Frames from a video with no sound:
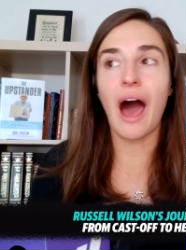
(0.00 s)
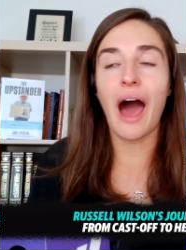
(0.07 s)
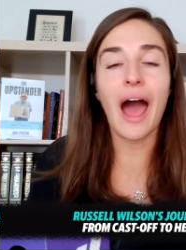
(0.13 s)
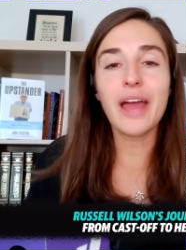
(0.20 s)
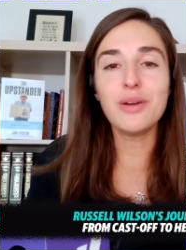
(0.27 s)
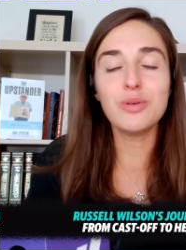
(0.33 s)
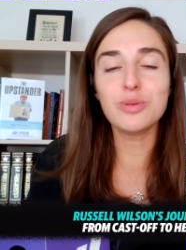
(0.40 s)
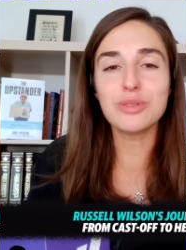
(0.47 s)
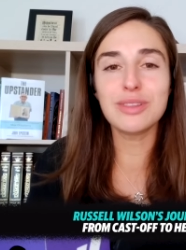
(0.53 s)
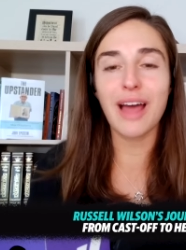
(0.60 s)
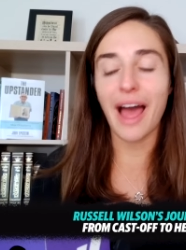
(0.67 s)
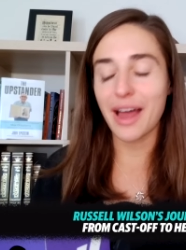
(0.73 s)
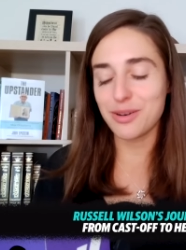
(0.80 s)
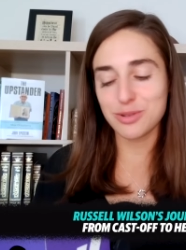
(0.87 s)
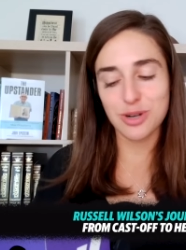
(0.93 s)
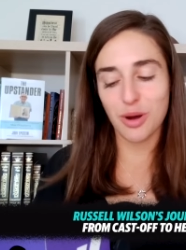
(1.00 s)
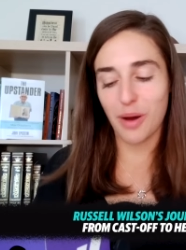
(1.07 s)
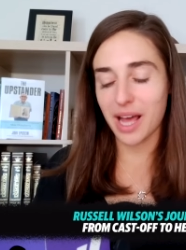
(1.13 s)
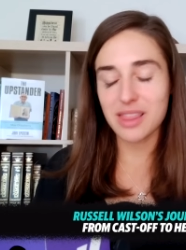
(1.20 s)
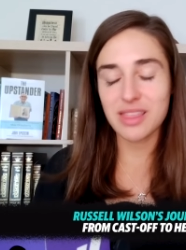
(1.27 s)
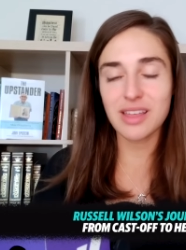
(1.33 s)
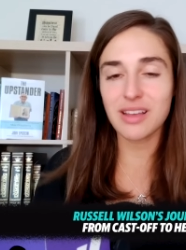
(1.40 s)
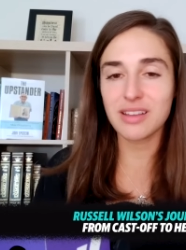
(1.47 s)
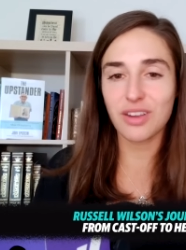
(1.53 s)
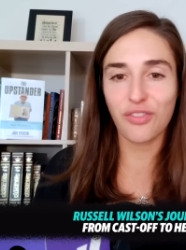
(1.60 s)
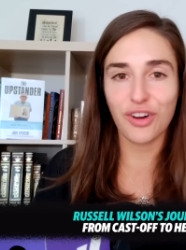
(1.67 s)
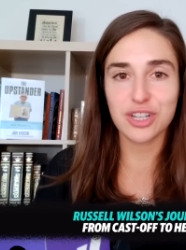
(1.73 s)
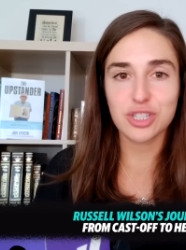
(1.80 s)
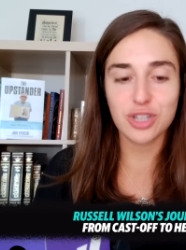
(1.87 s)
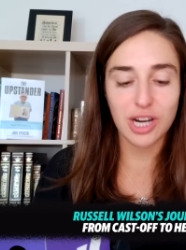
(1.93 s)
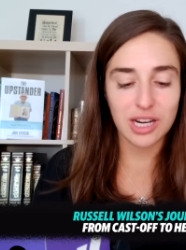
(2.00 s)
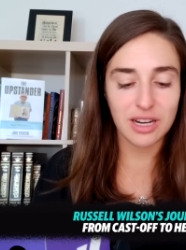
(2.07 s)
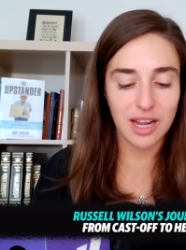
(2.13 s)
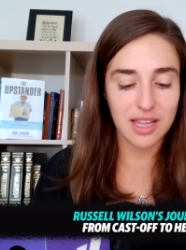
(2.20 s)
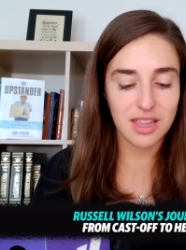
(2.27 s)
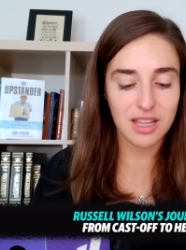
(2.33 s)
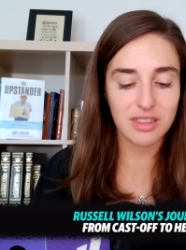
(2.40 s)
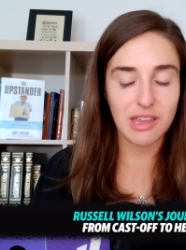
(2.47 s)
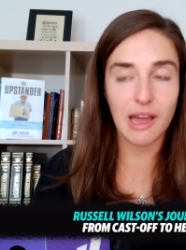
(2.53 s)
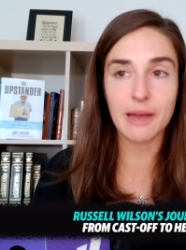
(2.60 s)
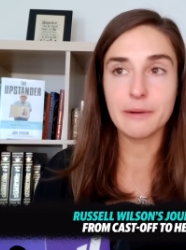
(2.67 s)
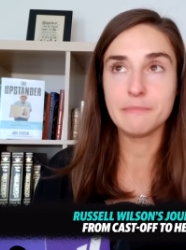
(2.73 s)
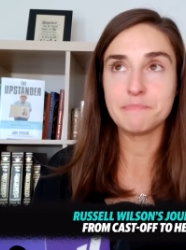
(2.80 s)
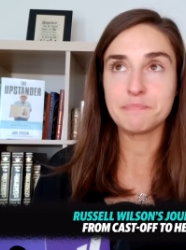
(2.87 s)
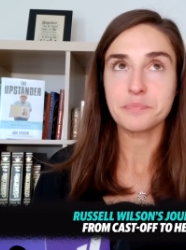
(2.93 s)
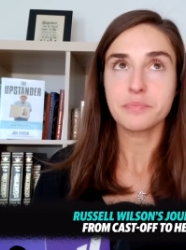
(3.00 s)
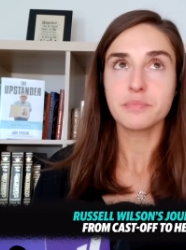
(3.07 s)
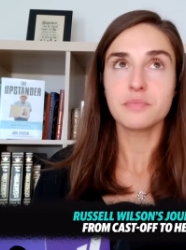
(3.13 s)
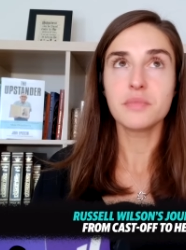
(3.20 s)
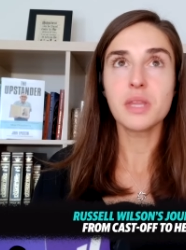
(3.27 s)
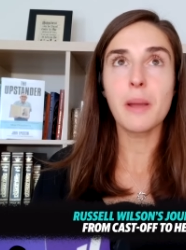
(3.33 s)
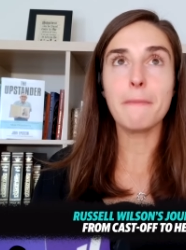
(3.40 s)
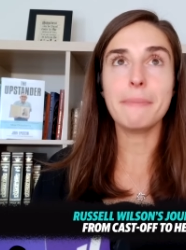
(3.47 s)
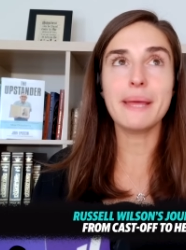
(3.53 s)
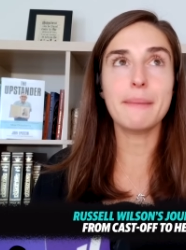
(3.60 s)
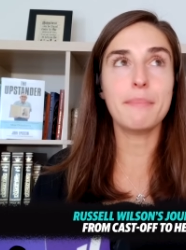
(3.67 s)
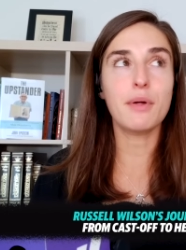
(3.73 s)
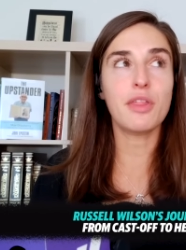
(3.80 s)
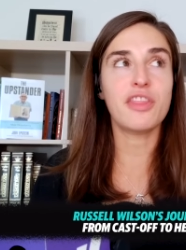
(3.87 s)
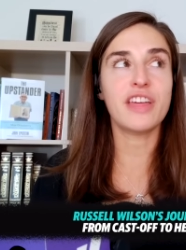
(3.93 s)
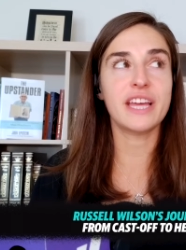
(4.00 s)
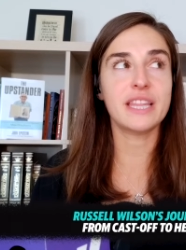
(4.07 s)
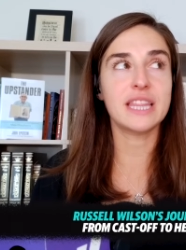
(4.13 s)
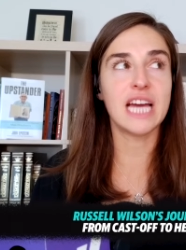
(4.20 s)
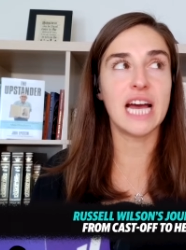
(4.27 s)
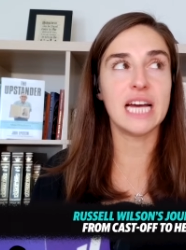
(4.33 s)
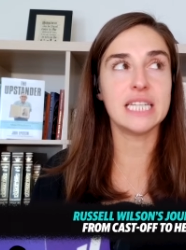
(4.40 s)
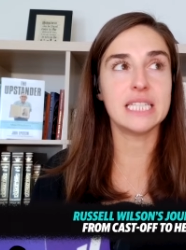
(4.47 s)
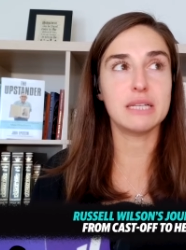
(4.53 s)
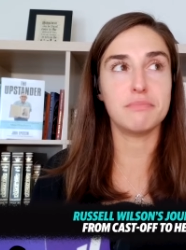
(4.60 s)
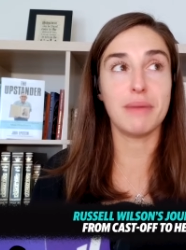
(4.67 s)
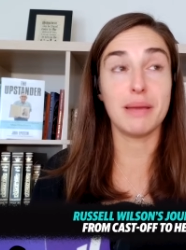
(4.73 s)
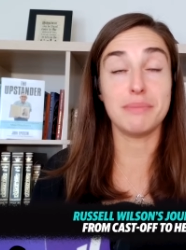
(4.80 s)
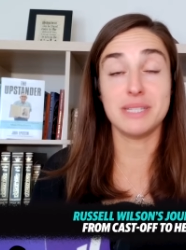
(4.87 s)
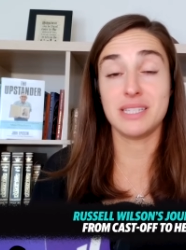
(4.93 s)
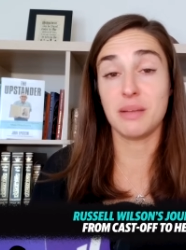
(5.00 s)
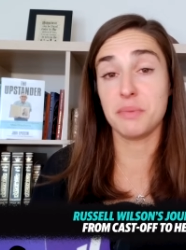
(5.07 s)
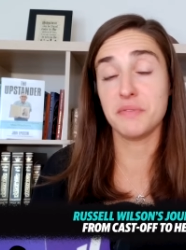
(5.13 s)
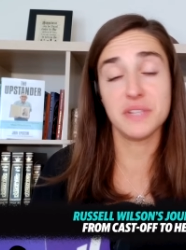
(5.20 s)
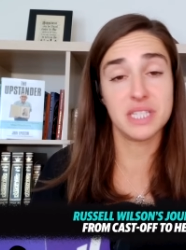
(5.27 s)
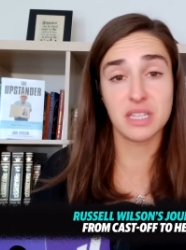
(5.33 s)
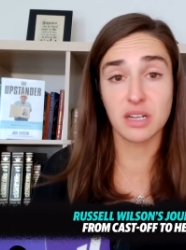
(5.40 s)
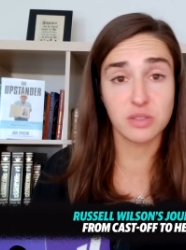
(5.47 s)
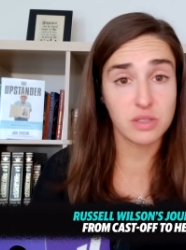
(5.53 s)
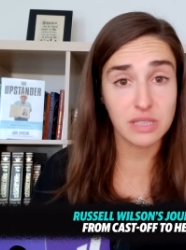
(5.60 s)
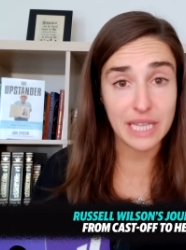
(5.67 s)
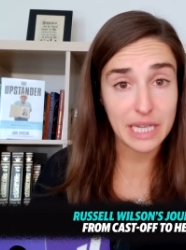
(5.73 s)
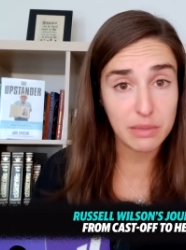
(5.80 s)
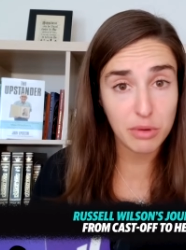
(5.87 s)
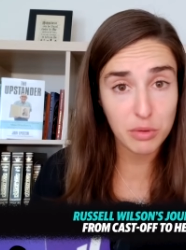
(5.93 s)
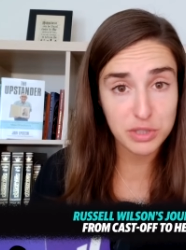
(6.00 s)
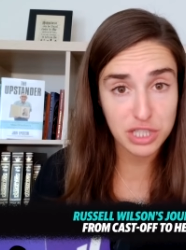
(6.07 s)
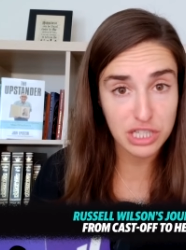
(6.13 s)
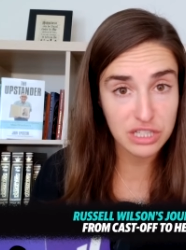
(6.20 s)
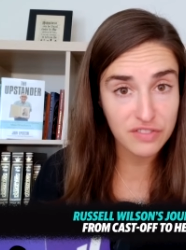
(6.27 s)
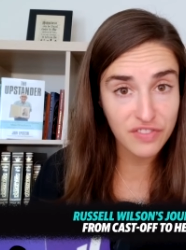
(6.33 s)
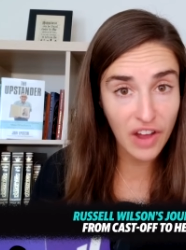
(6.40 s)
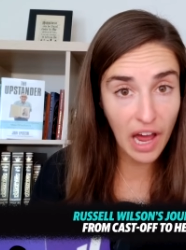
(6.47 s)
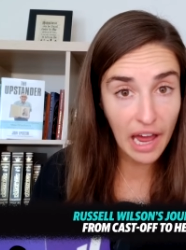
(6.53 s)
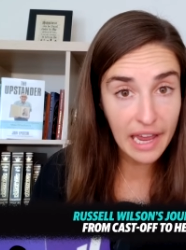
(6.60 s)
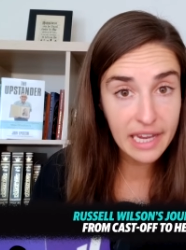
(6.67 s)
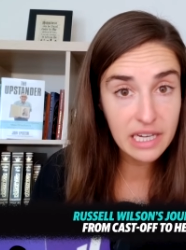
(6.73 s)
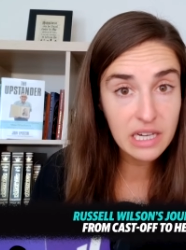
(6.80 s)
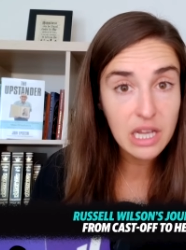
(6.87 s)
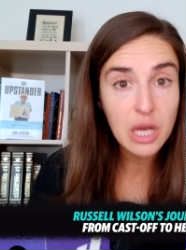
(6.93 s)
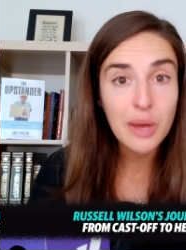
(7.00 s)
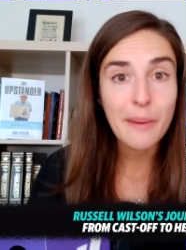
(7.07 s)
I don't, I don't know. I think it's frustrating. And I think that people think that maybe some of it's not relatable, which is fine.